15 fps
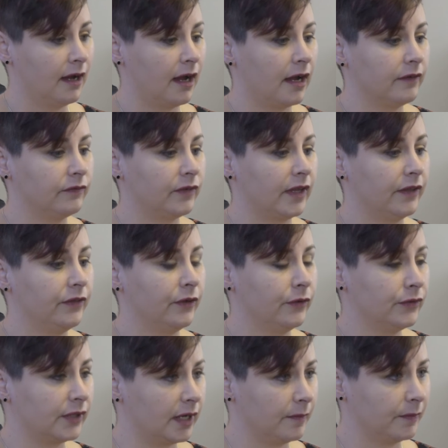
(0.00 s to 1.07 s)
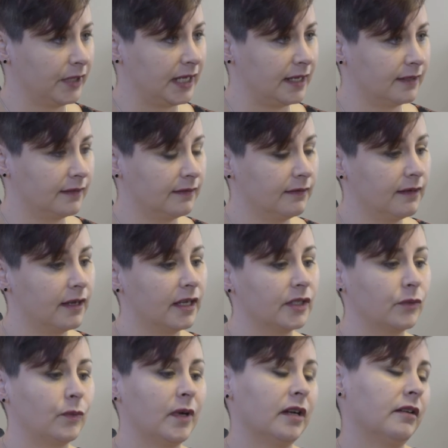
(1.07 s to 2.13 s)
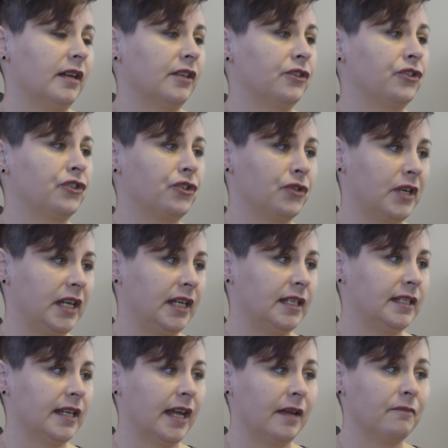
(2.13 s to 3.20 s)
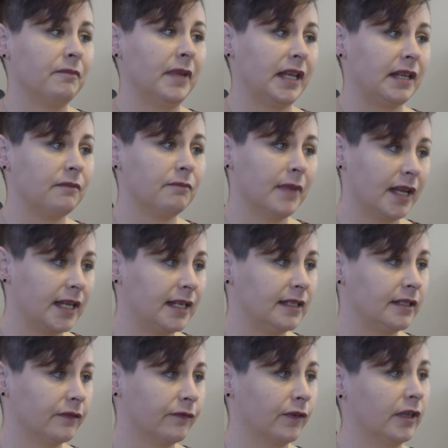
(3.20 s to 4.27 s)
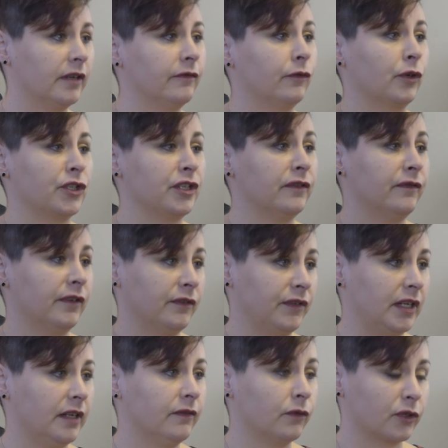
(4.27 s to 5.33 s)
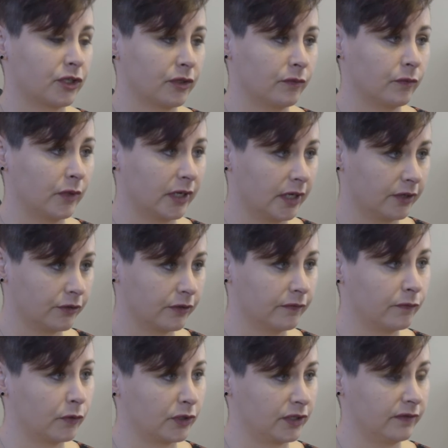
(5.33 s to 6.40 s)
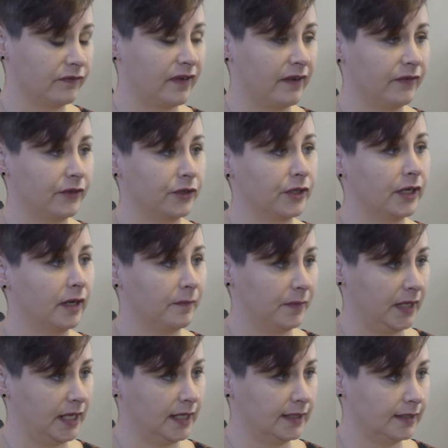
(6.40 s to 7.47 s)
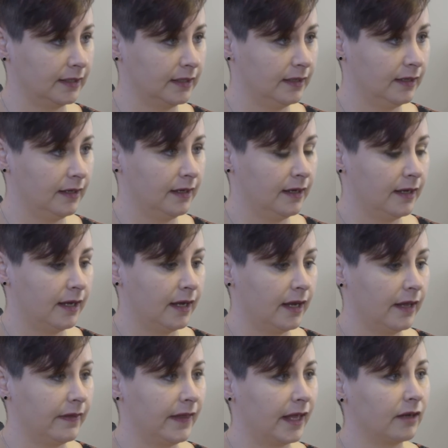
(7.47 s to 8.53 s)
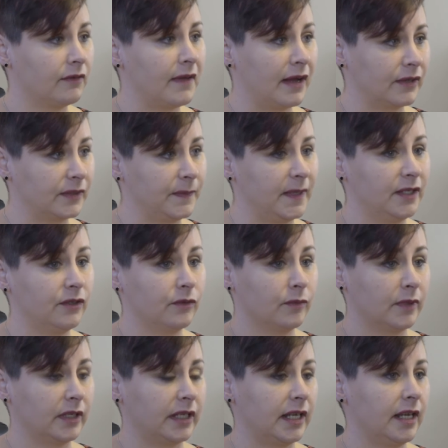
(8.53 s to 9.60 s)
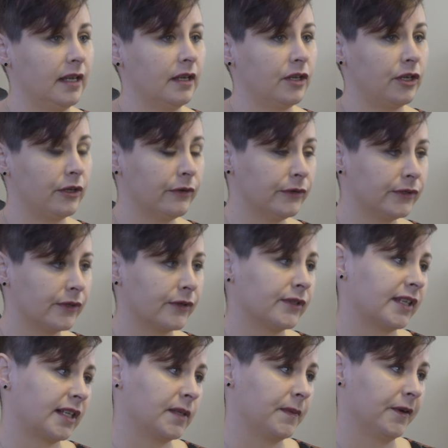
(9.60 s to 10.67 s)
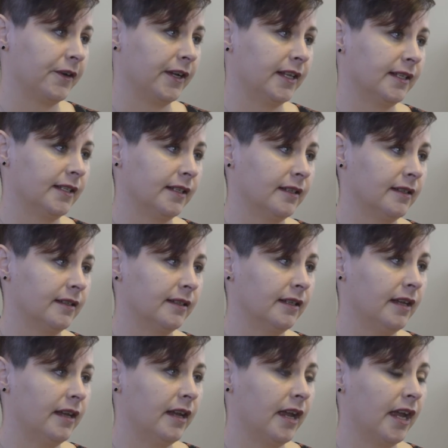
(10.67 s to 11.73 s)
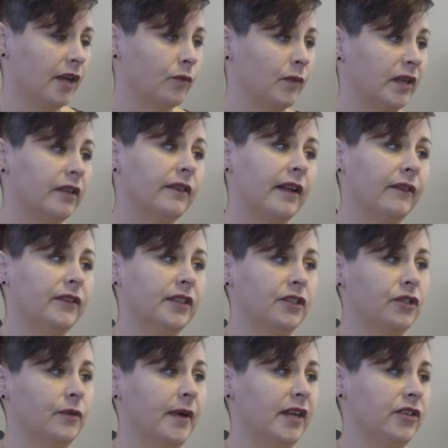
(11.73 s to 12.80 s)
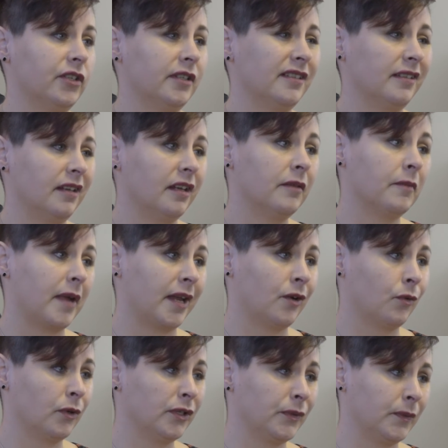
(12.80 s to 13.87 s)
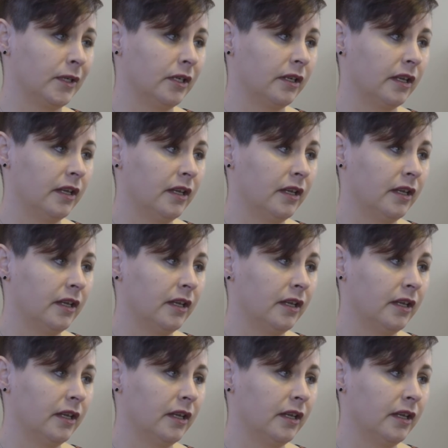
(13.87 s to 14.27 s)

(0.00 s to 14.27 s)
I've led those companies as well as trained at many different Fortune 50, Fortune 100, Fortune 500 companies. And that allows me to really use those experiences and real life situations in my coursework.